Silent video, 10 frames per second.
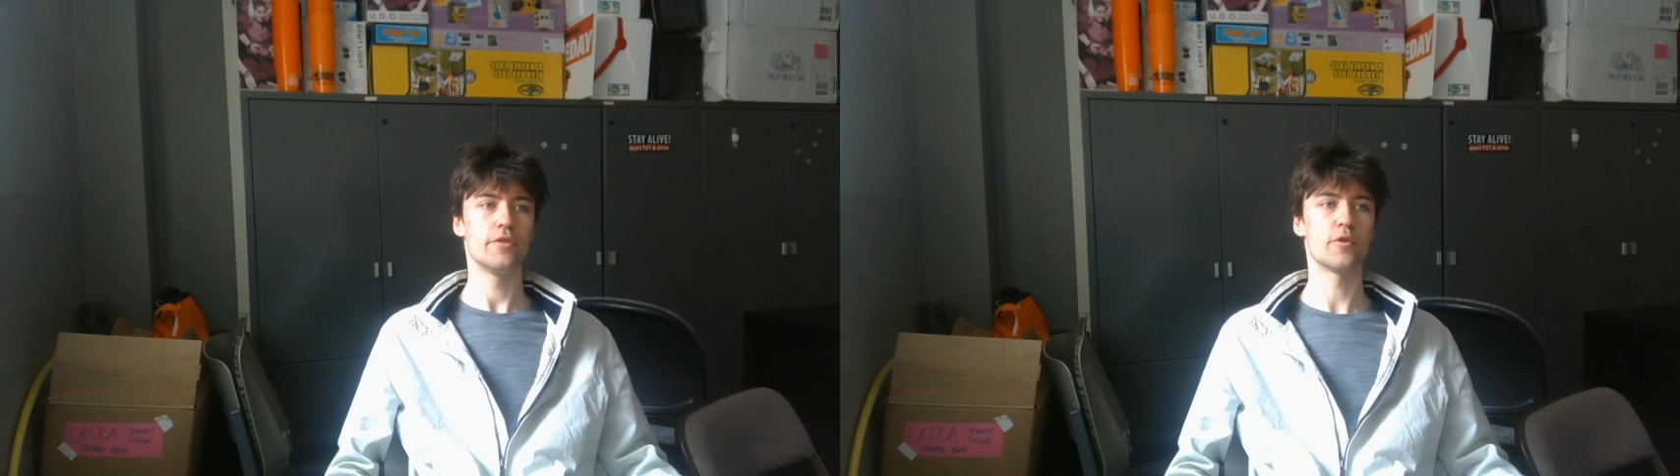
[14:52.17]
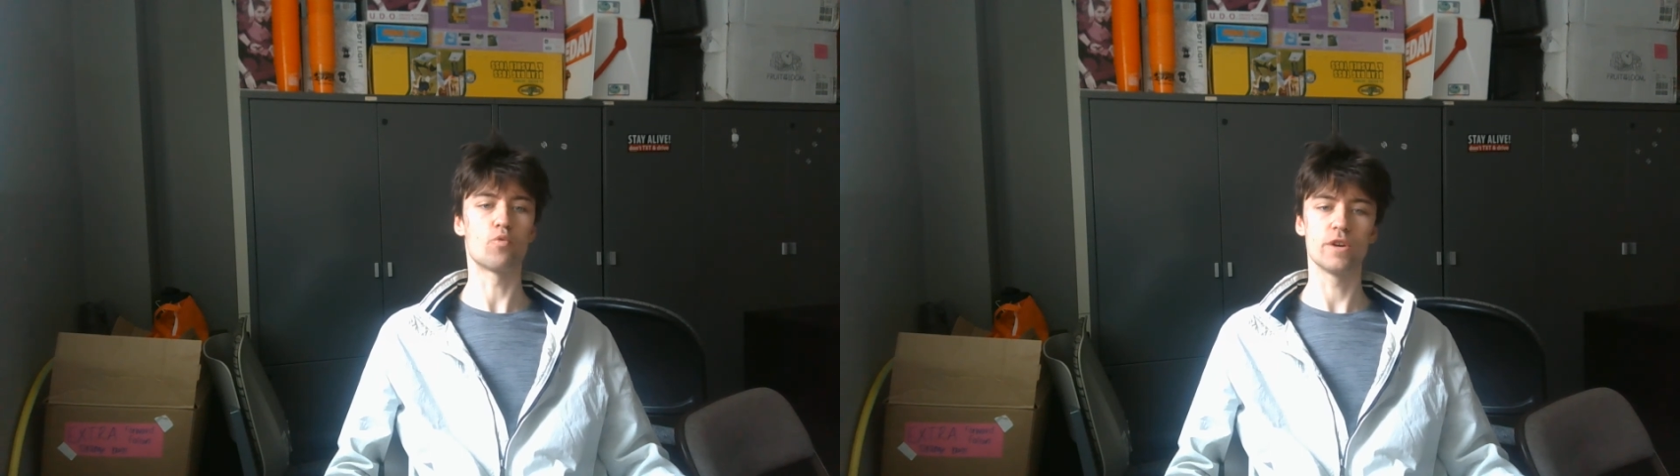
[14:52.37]

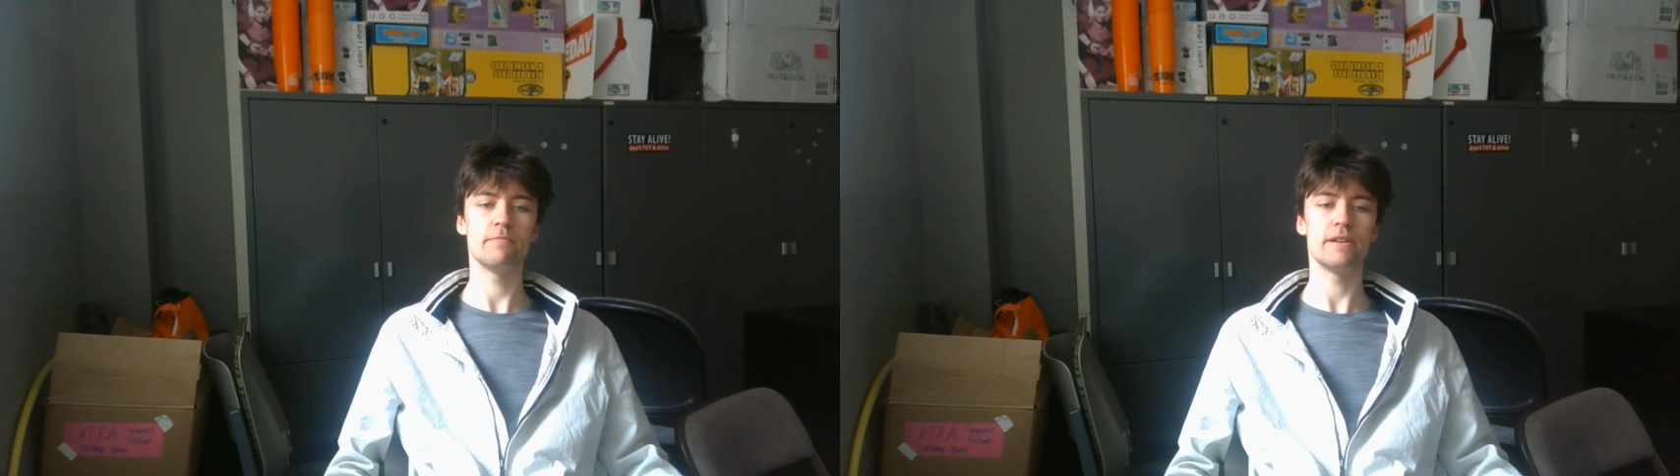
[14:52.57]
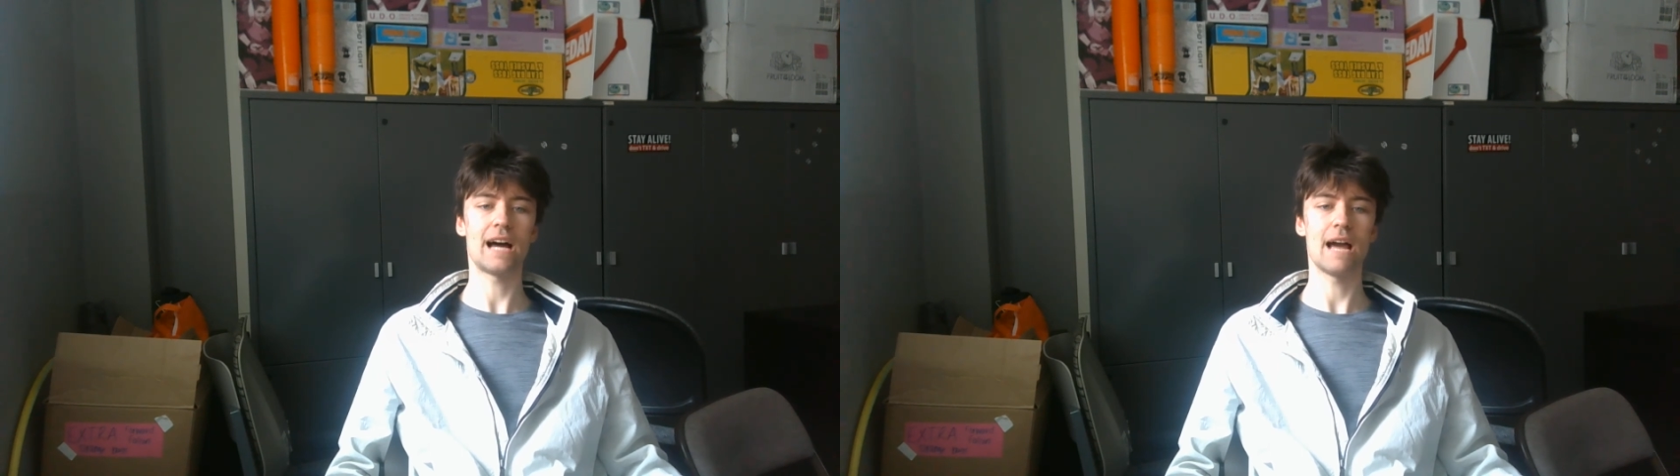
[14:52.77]
the
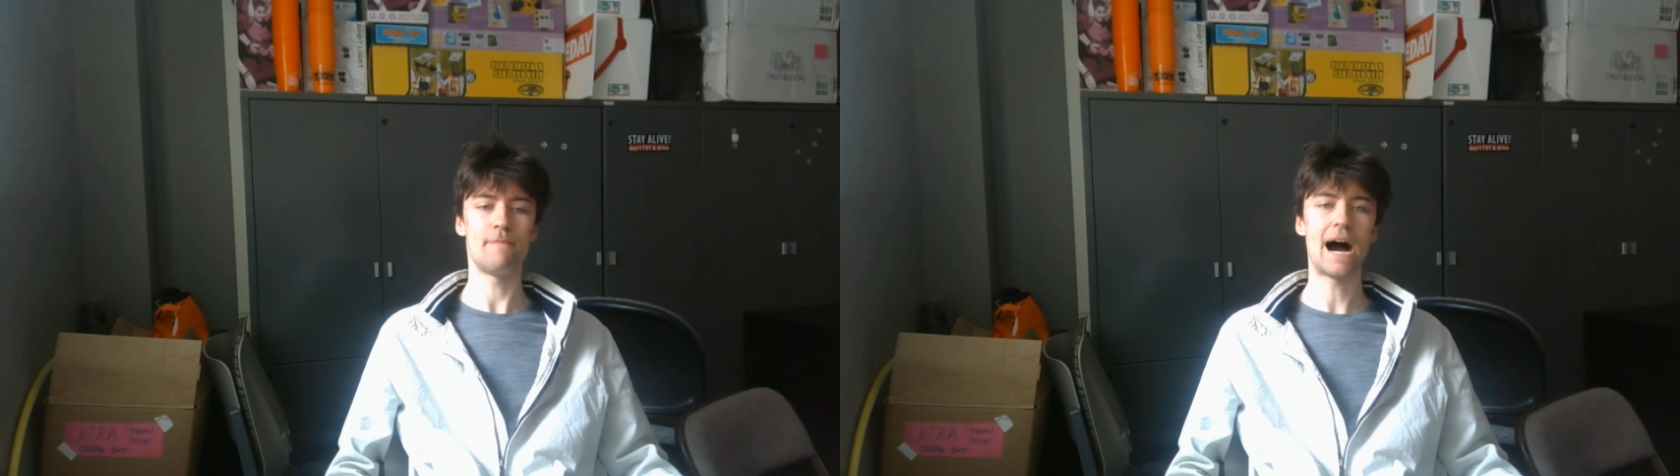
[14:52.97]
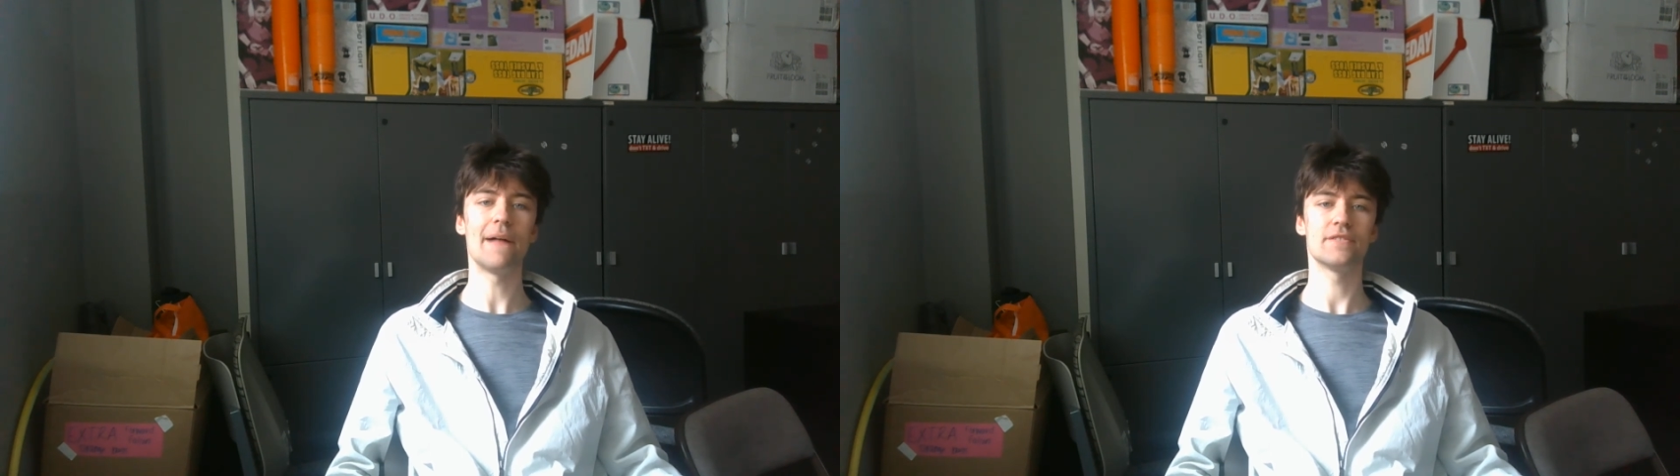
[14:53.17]
Riemann
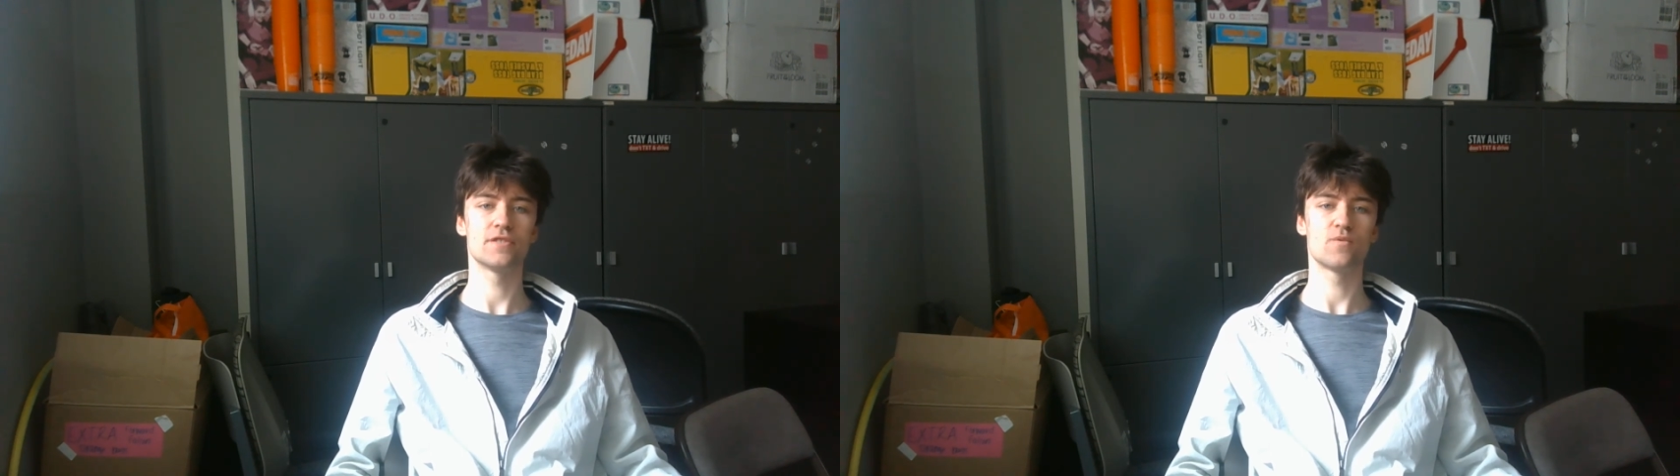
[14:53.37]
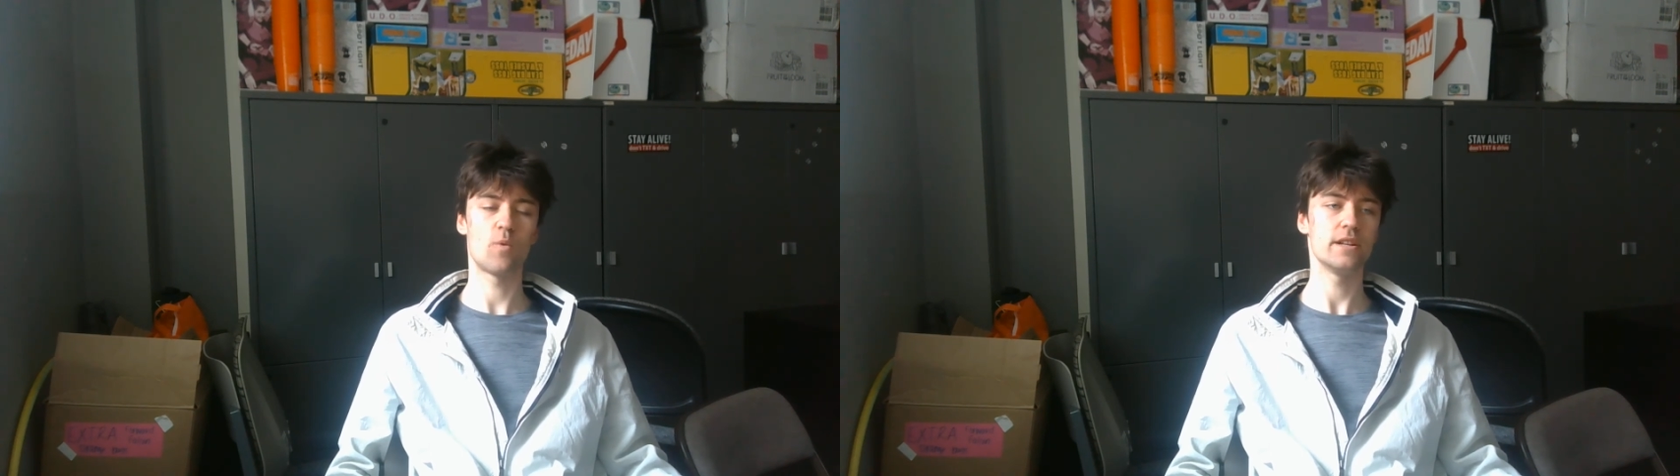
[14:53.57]

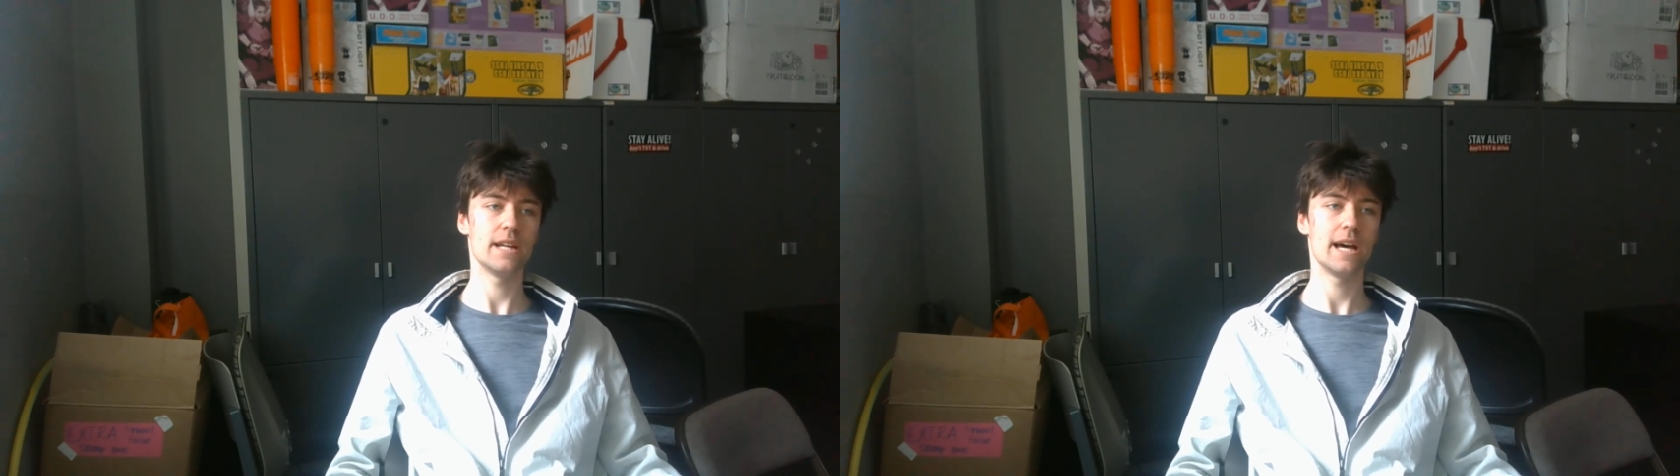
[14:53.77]
hypothesis one